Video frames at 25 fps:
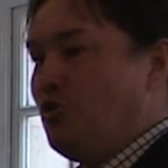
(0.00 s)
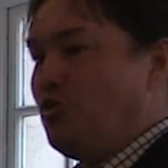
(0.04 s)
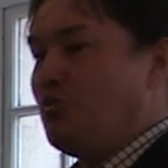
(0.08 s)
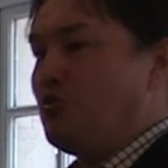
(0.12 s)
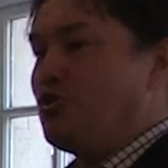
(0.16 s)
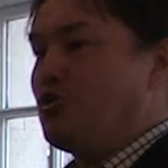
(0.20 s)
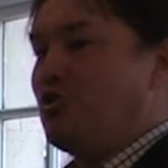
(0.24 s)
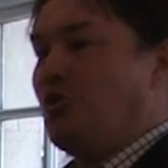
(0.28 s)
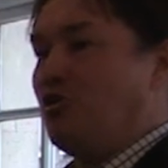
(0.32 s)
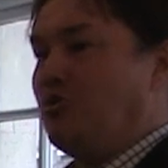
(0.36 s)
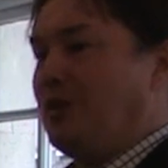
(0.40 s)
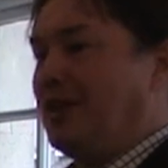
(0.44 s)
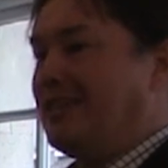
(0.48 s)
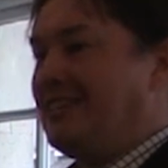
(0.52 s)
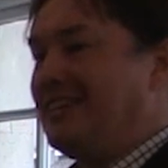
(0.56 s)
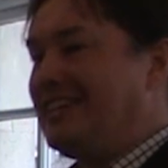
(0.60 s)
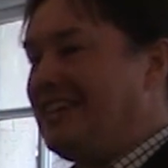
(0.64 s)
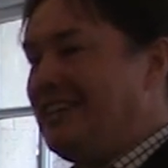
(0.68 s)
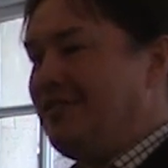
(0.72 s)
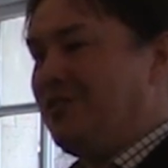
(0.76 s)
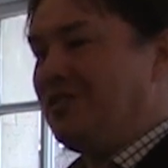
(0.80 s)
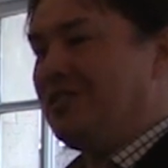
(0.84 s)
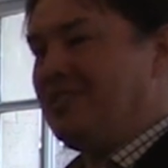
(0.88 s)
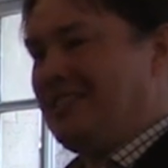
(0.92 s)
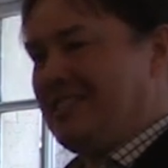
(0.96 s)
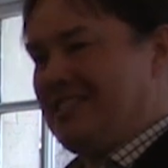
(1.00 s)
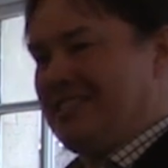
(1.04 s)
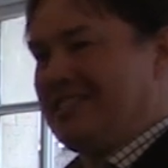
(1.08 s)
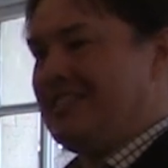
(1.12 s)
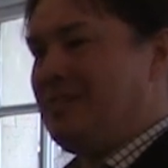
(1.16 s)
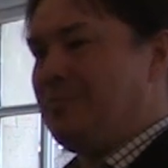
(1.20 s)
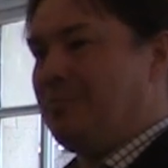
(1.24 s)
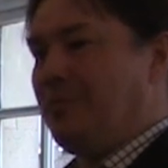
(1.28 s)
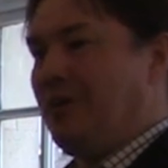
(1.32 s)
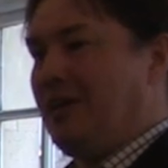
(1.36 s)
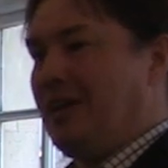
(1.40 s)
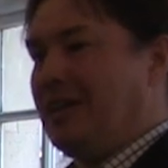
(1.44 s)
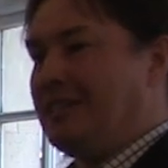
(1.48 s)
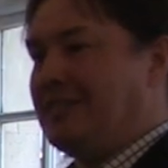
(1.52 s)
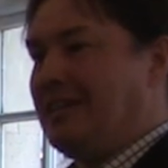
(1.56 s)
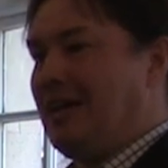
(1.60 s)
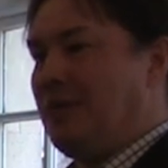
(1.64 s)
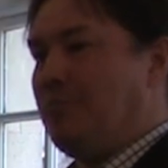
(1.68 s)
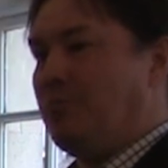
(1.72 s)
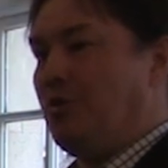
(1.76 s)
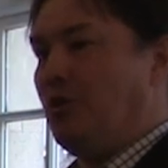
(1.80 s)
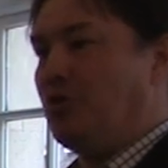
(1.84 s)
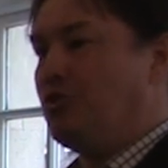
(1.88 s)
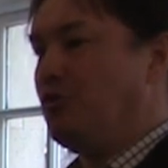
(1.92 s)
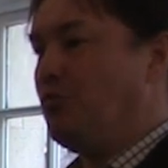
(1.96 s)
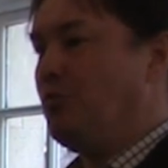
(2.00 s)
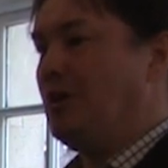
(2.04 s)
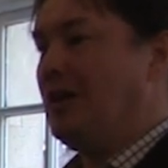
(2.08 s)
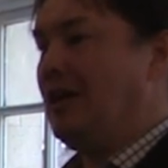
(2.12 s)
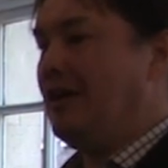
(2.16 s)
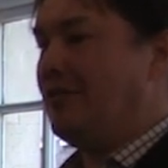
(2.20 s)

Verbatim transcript: to show that even this simple example, you will